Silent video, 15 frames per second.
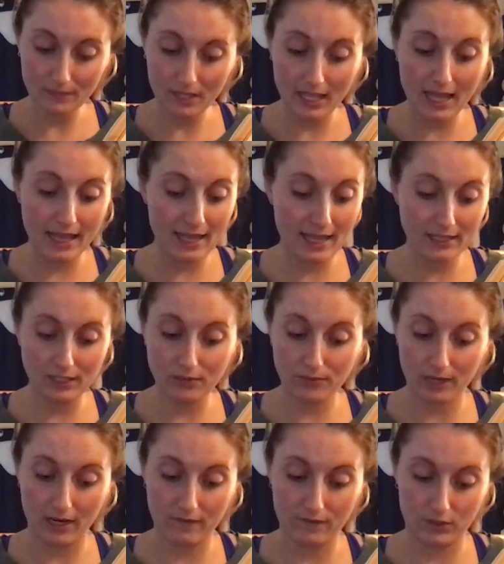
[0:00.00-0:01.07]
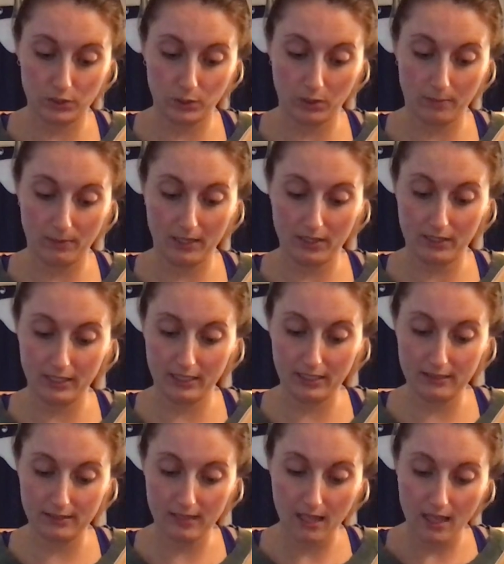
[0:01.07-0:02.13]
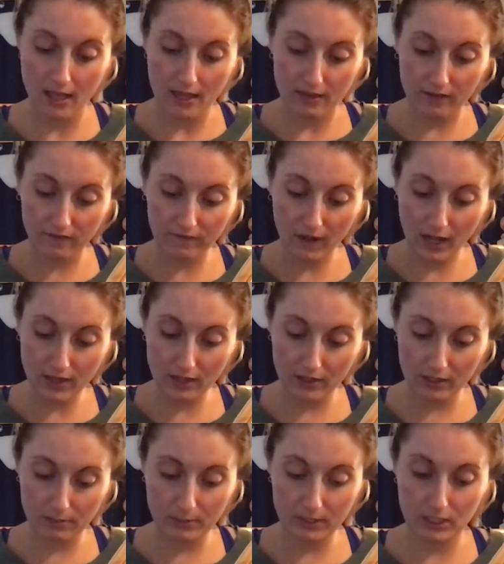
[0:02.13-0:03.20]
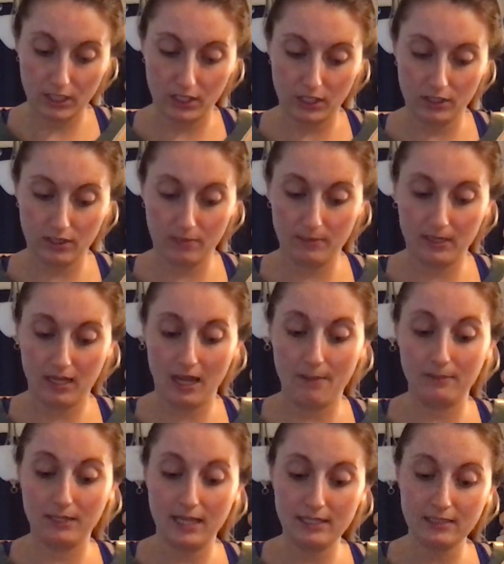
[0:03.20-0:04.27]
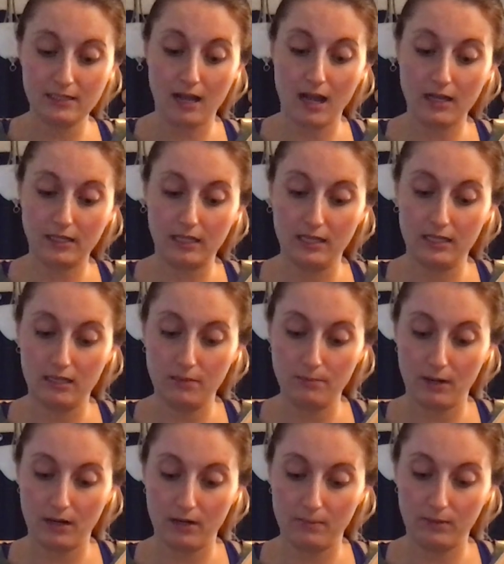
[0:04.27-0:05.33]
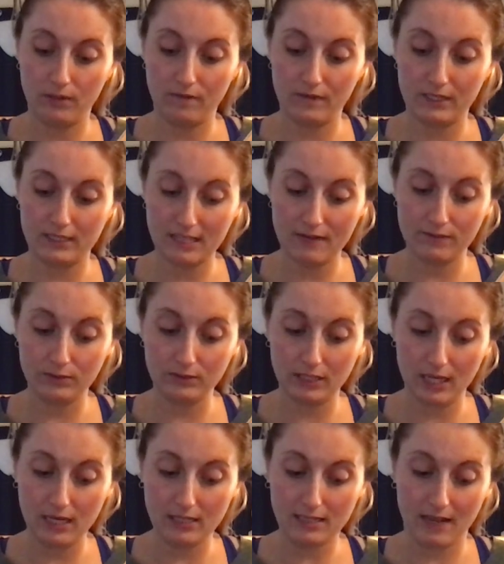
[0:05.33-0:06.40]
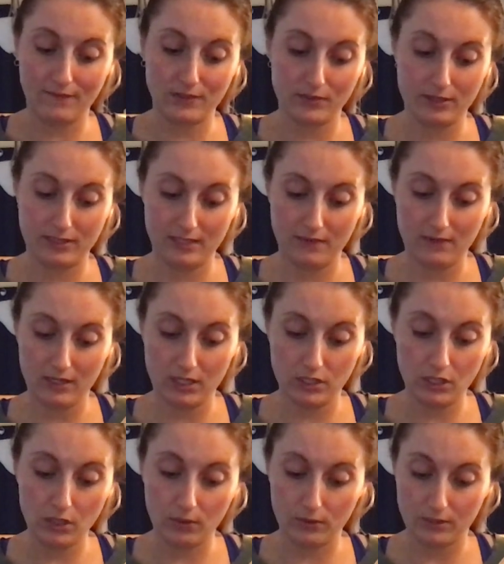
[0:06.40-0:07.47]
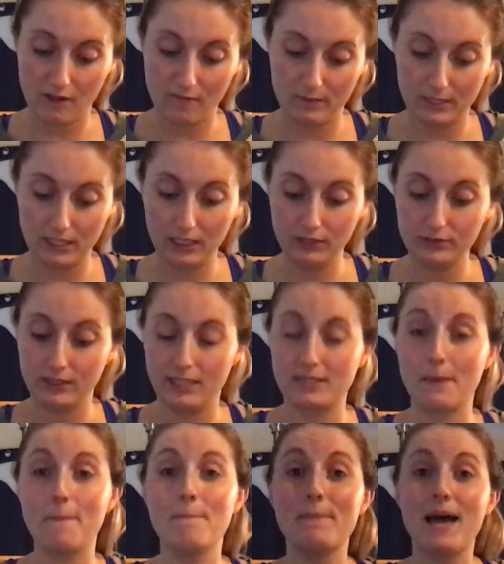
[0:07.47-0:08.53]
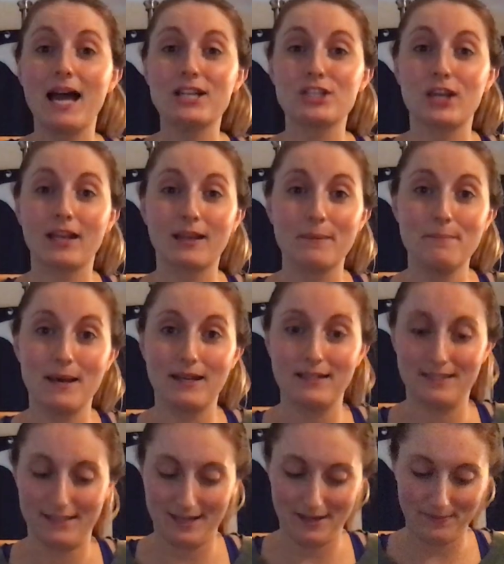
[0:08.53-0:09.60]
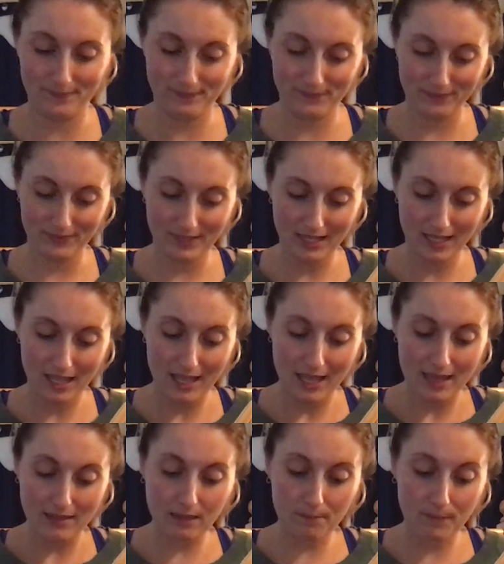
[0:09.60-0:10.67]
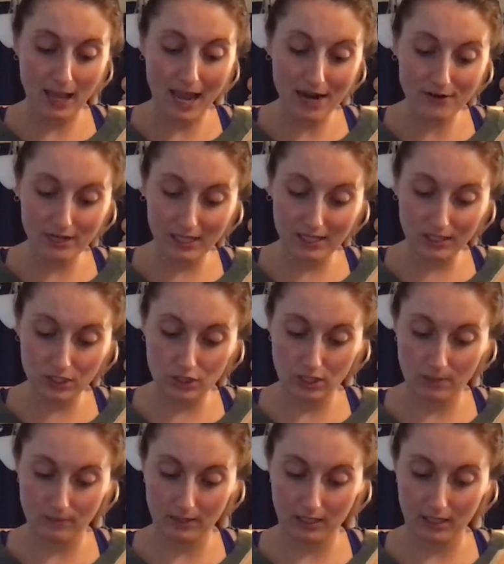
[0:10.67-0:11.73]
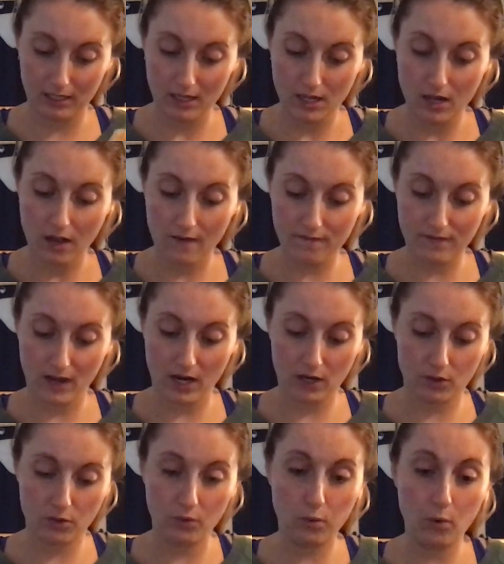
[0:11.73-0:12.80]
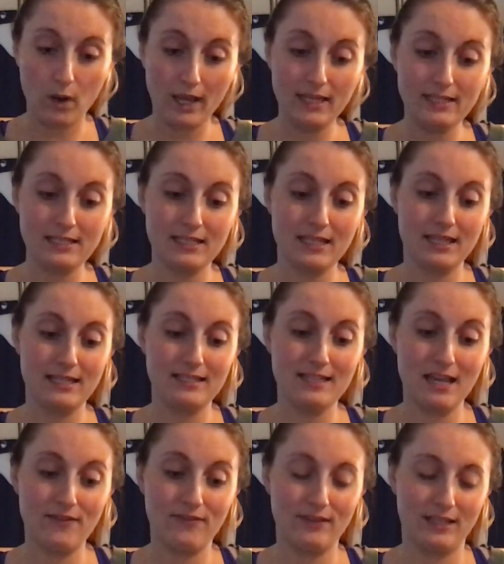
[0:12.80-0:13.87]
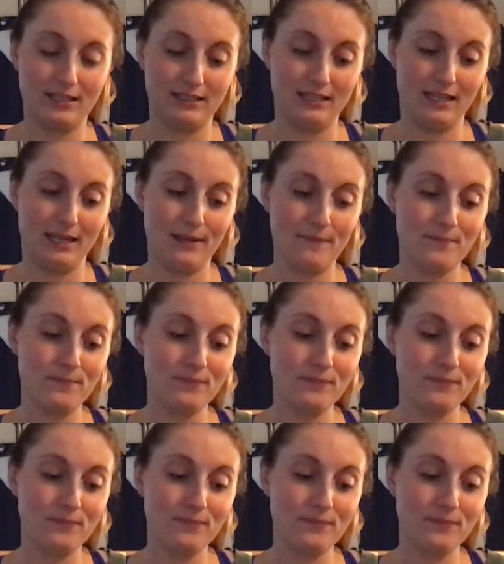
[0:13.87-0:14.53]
At any rate, for short periods. The father in particular became less cocky and unbearable for several days after receiving a dose of Matilda's magic medicine. The parrot in the chimney affair quite definitely